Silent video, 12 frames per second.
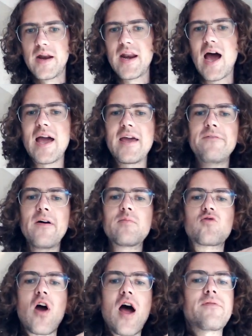Now, if I'm
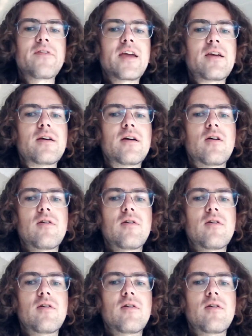driving